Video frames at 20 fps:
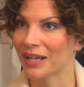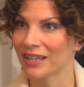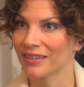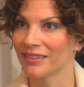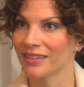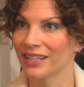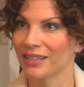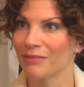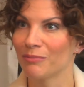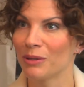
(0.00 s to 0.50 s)
I
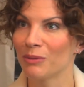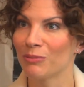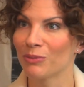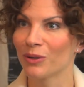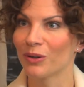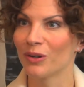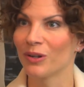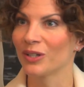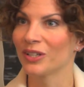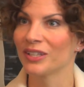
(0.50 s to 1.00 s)
think
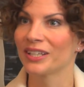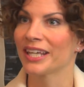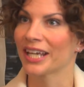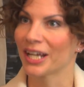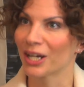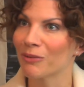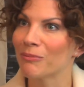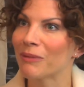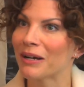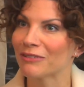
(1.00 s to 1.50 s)
people
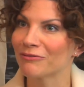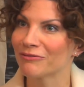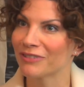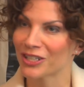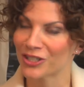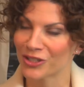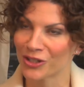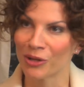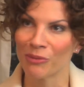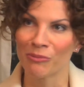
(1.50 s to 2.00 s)
care about
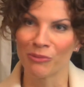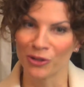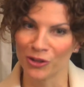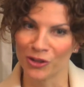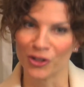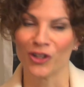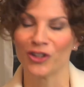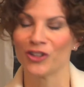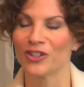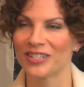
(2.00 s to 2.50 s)
fashion, but
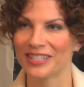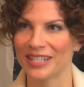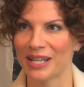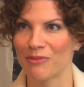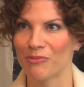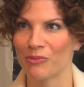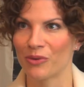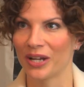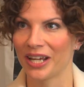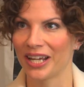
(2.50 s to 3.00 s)
not the
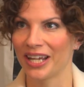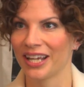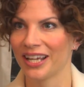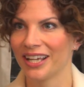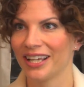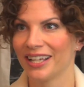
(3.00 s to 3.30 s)
same way